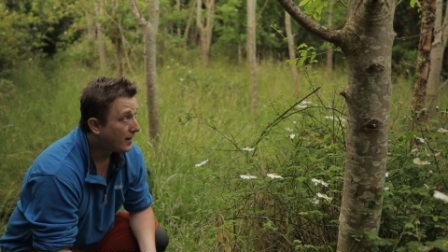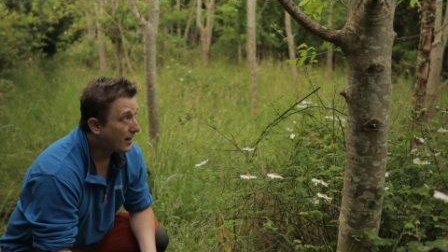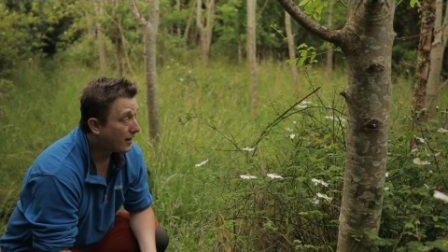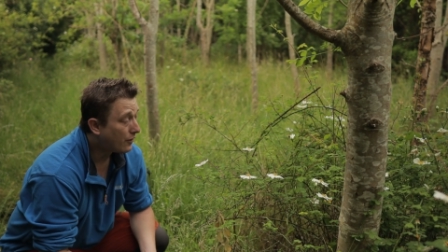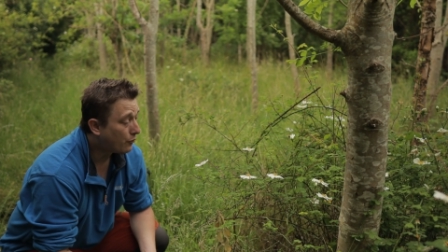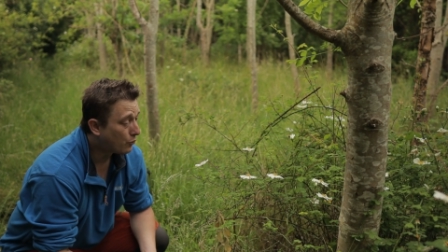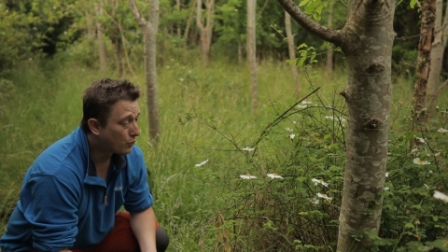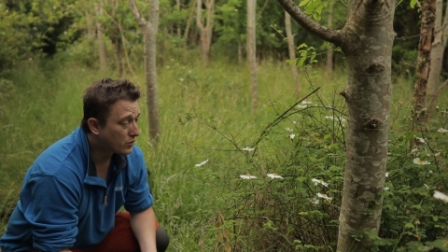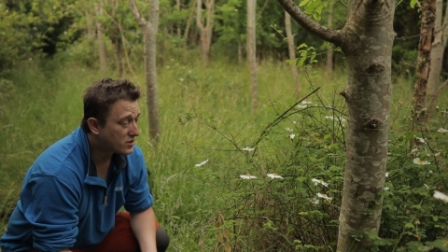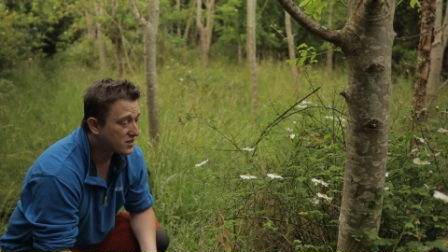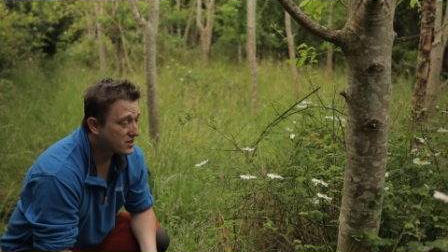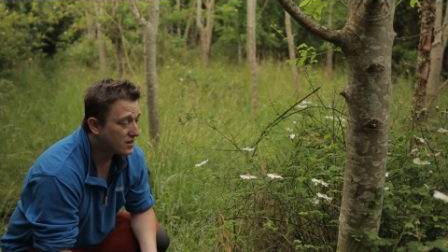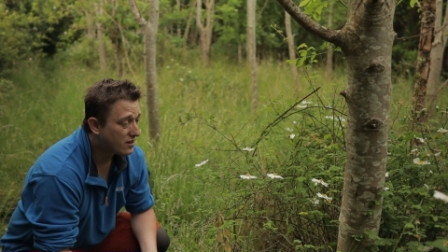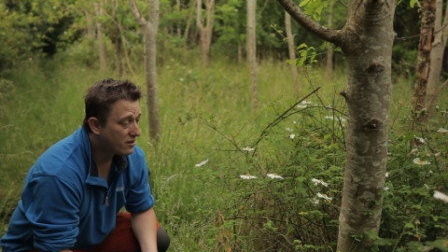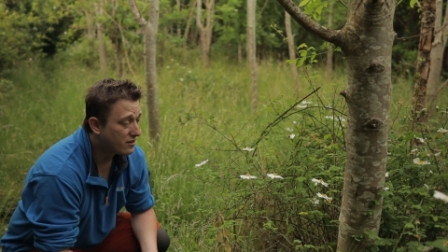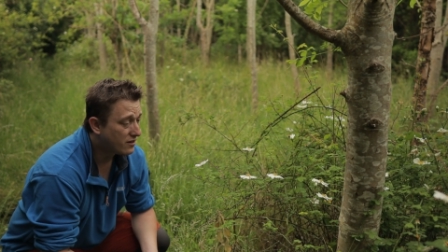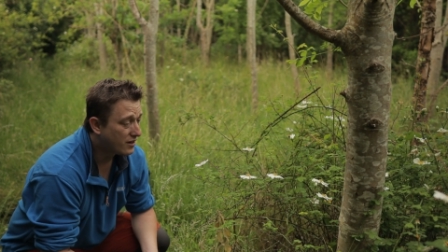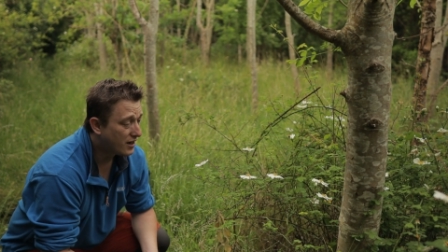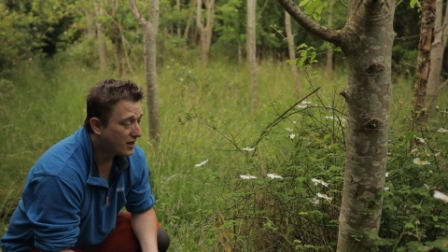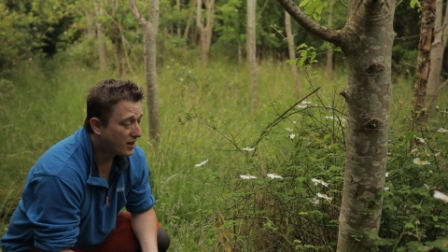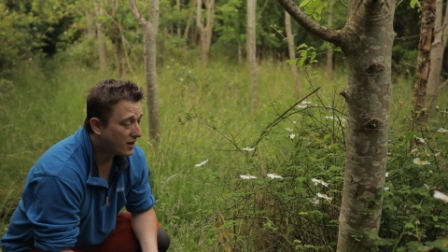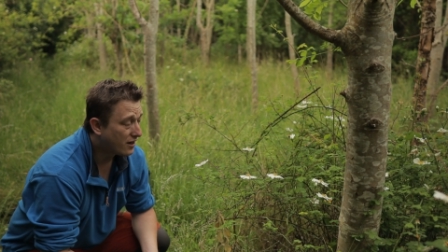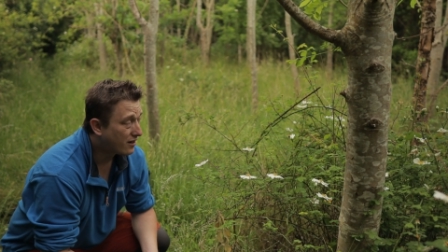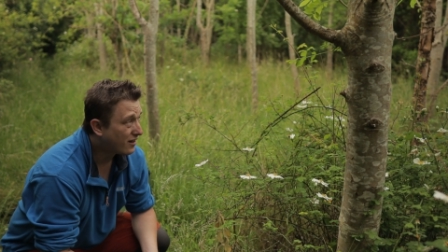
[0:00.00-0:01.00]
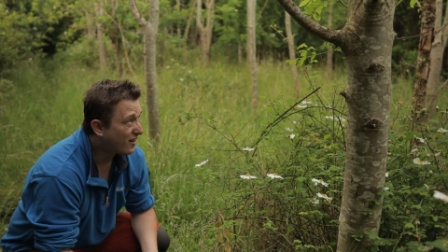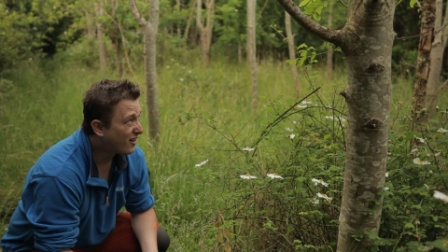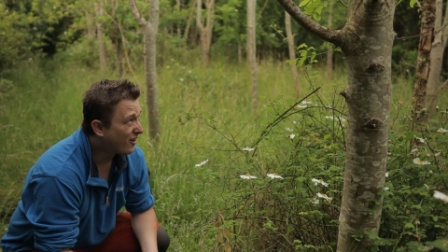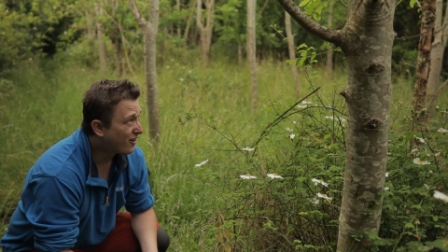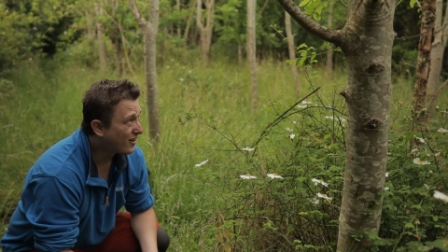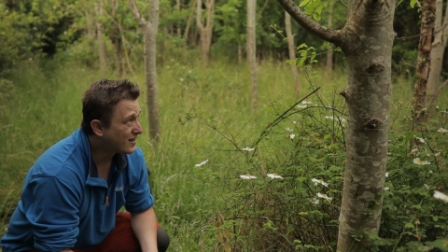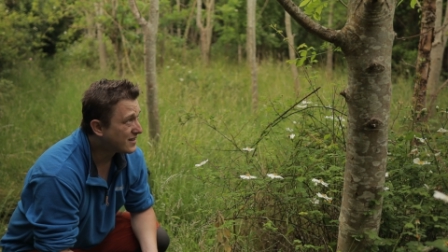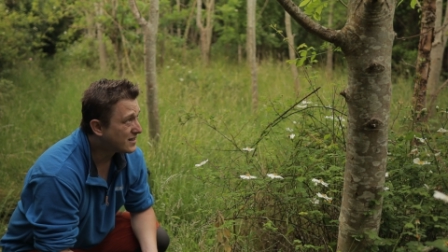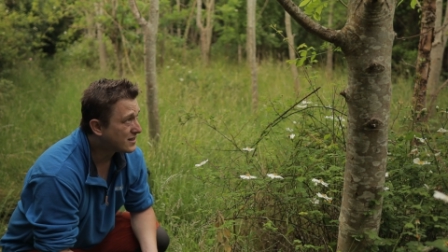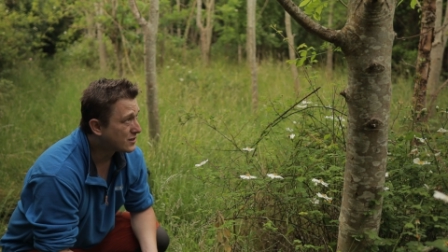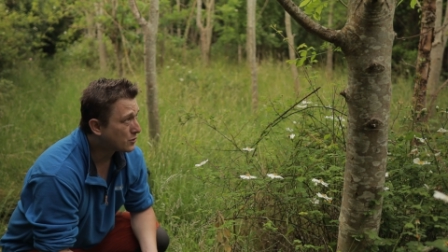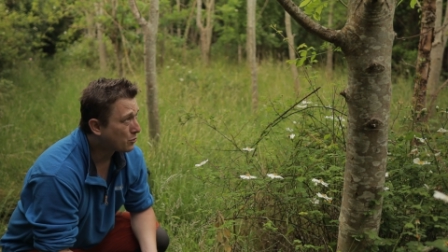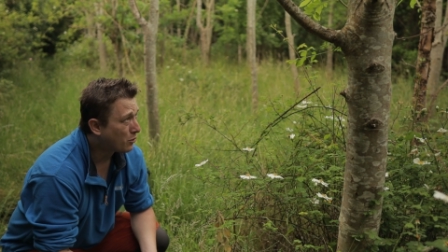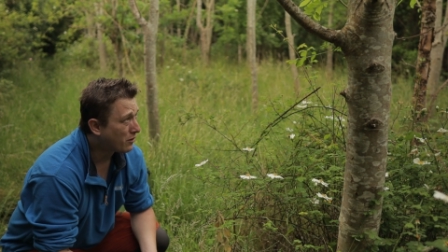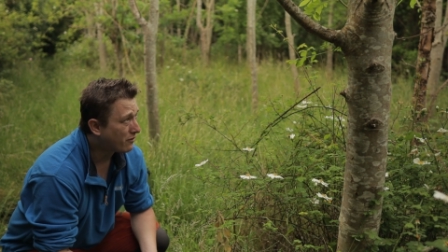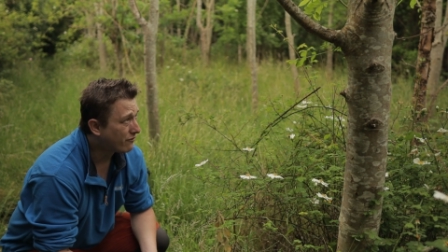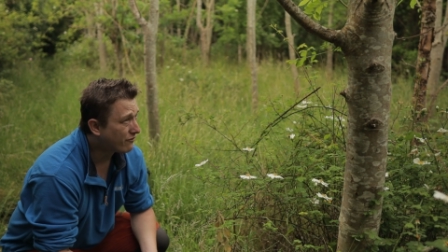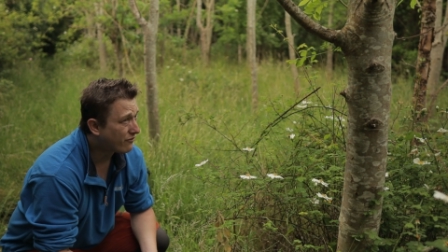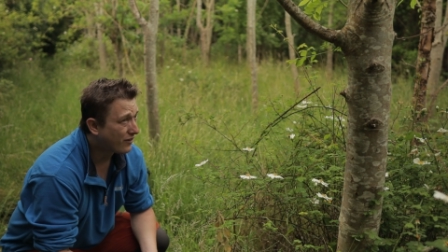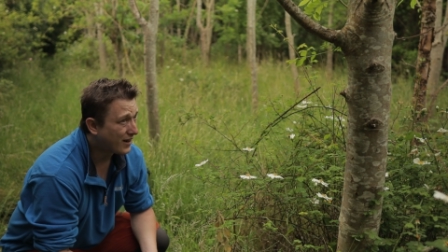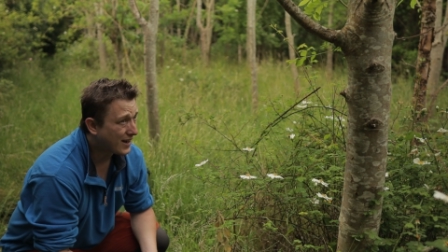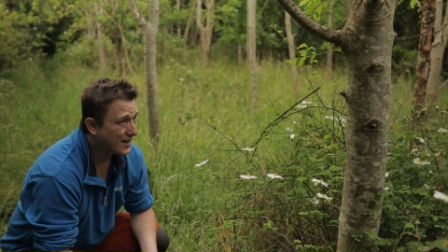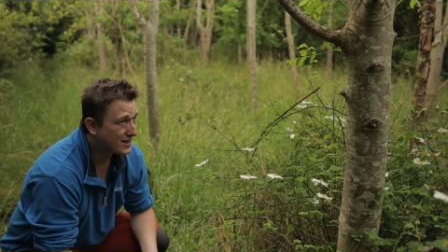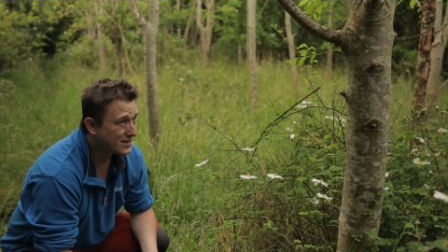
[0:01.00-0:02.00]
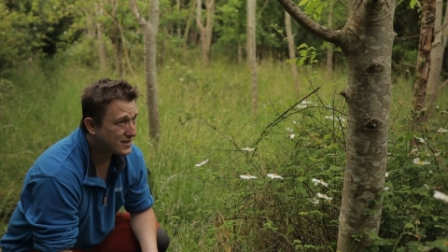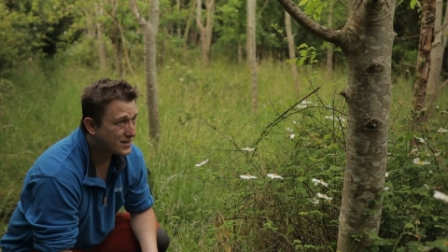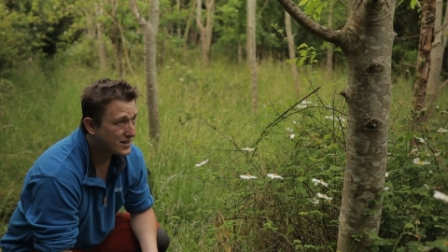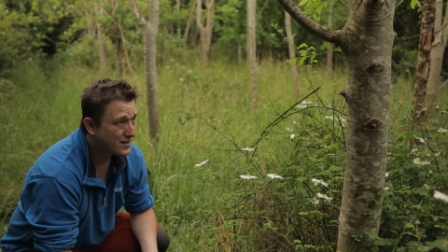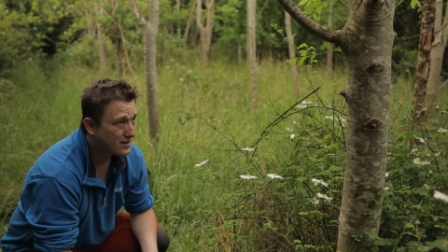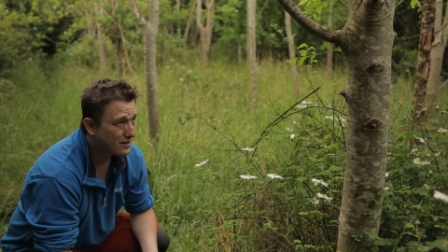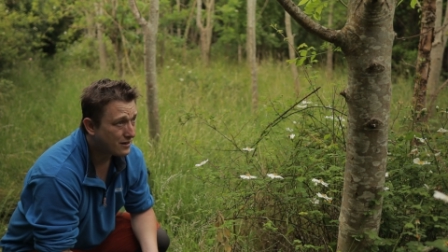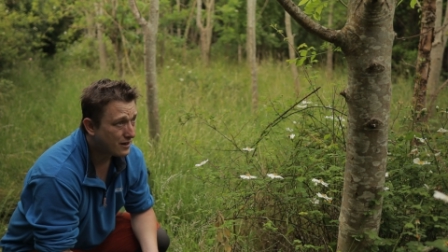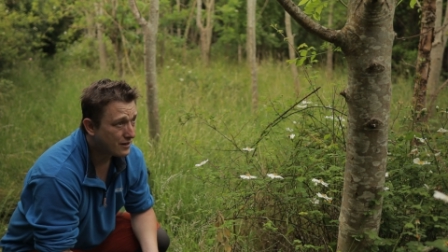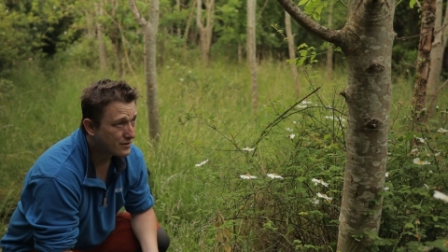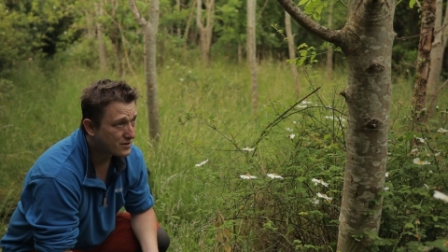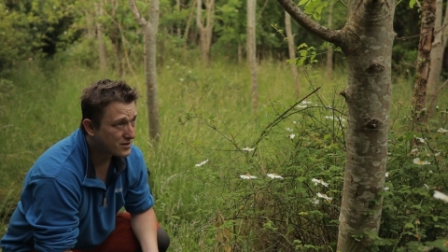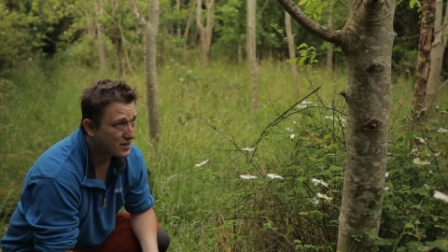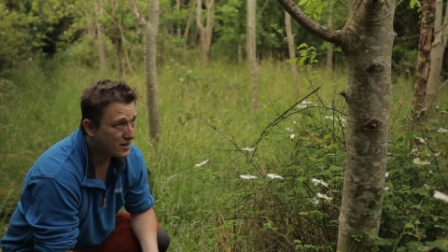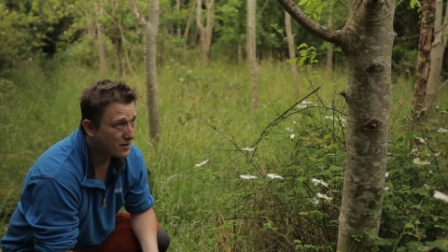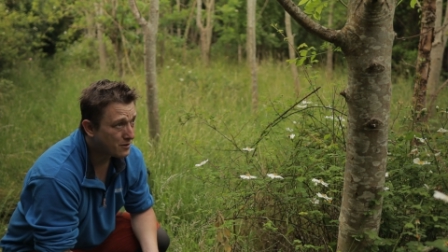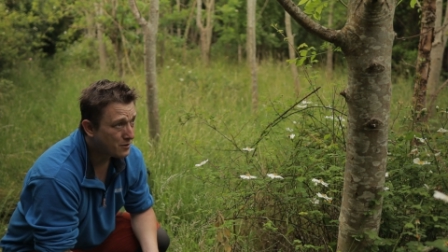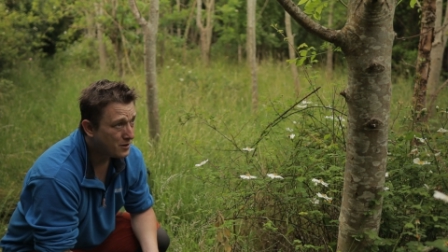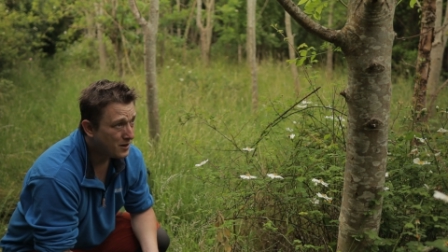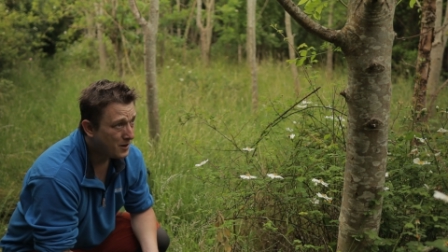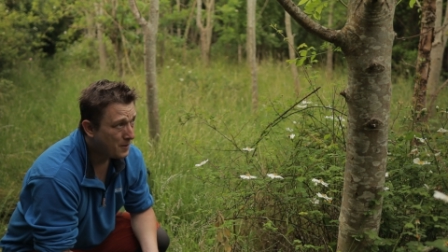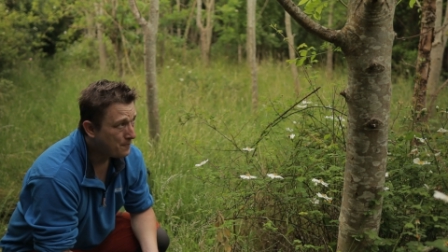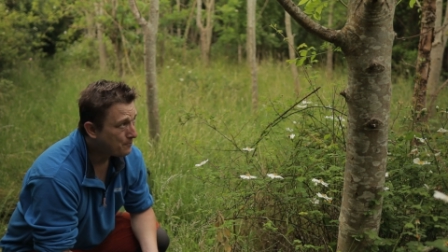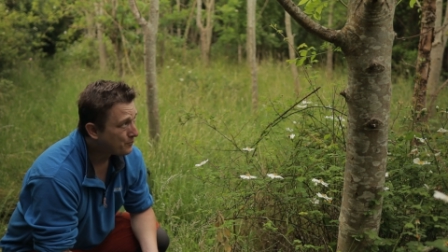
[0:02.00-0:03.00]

And also the light is quite flat, so